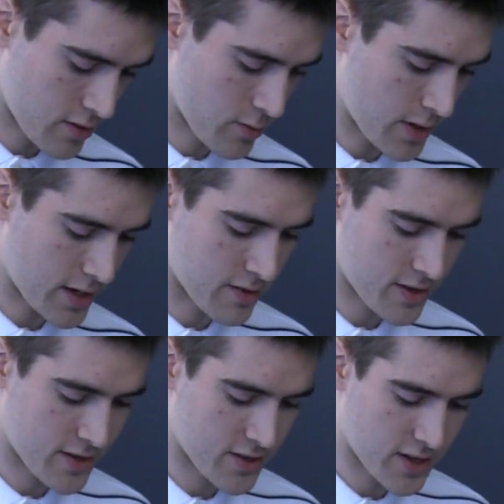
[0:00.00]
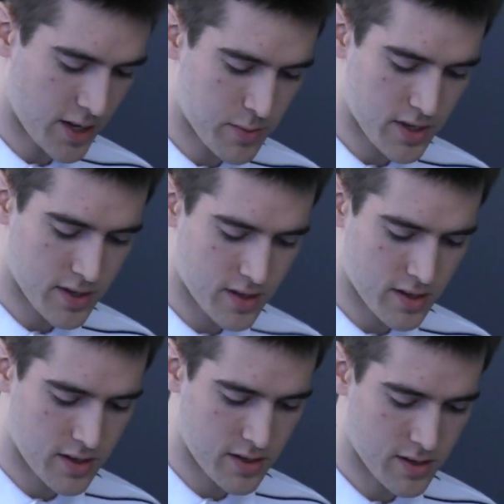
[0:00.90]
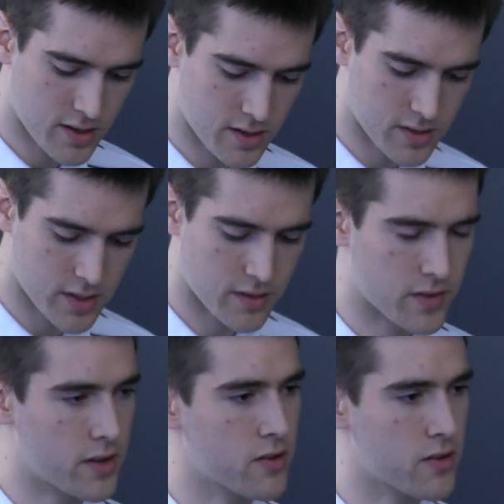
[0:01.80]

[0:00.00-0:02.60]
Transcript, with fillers: wow. You got me a... Uh, set of